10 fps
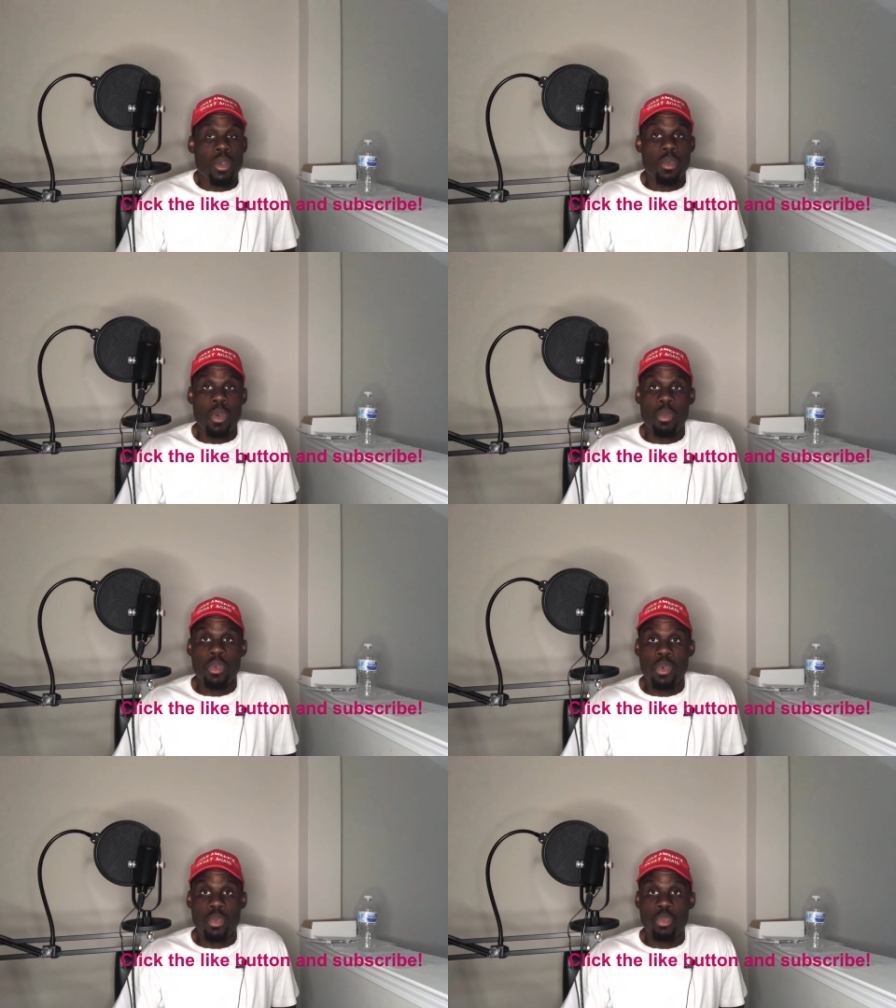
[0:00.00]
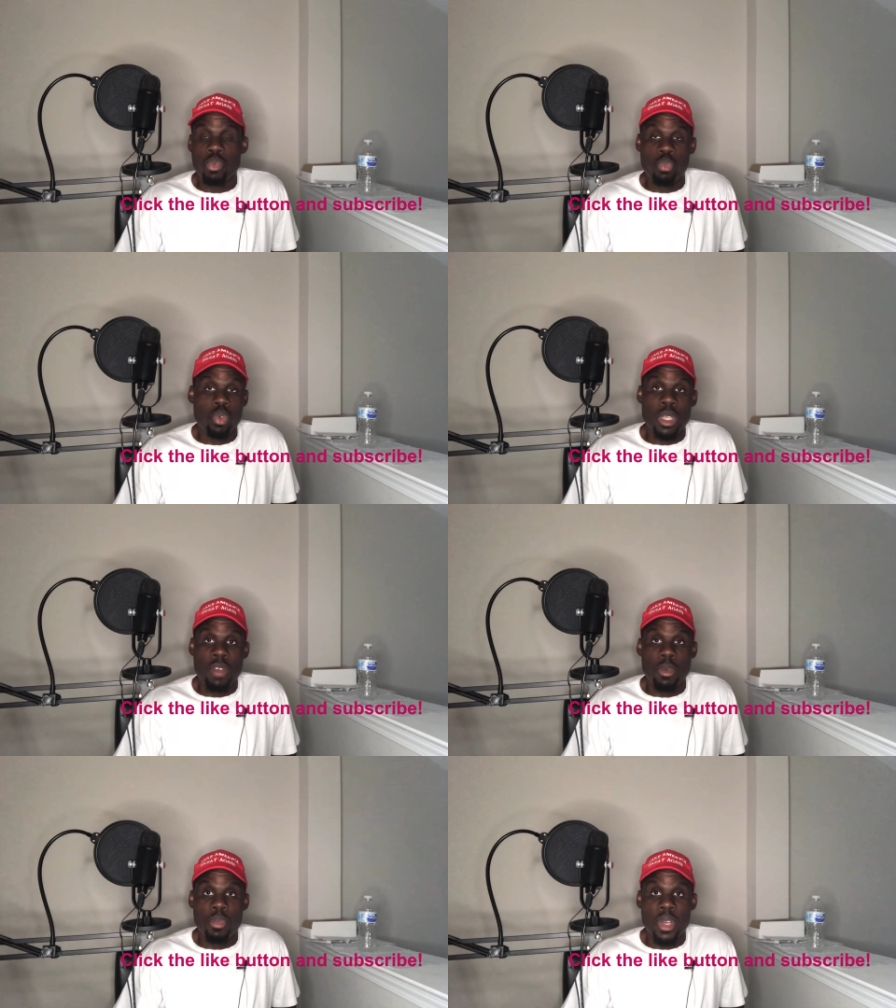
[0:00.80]
will
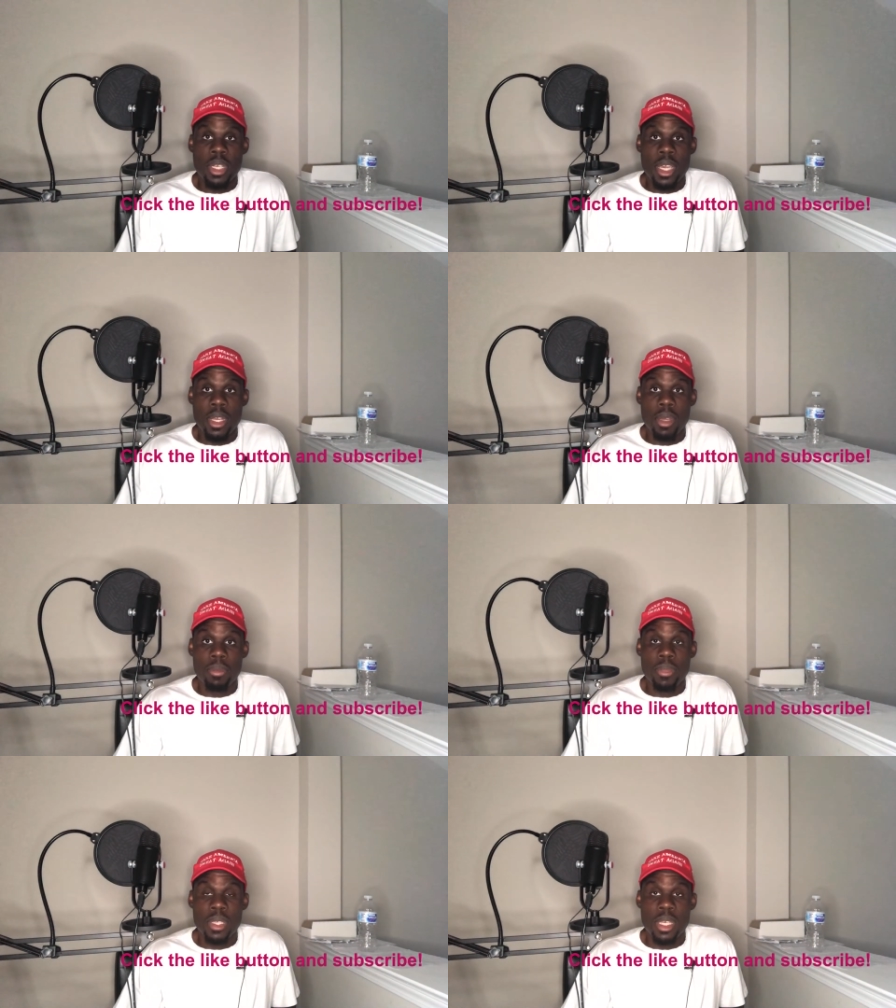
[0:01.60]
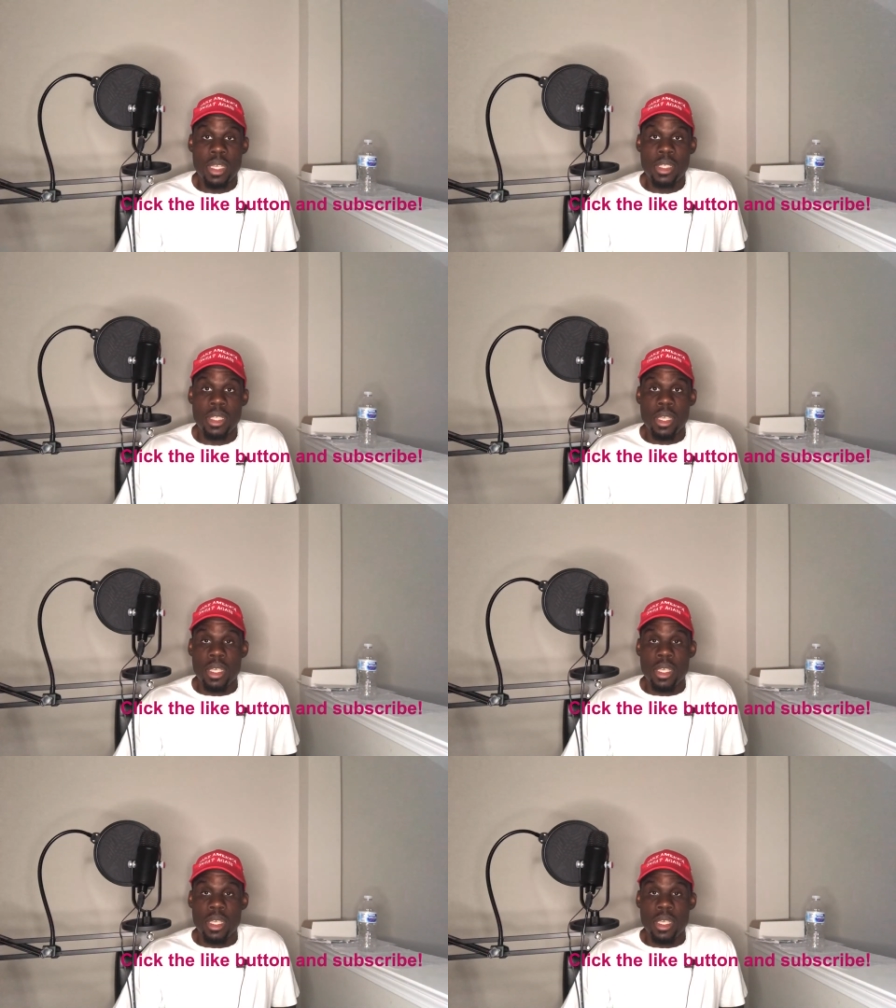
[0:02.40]
never bring that up, because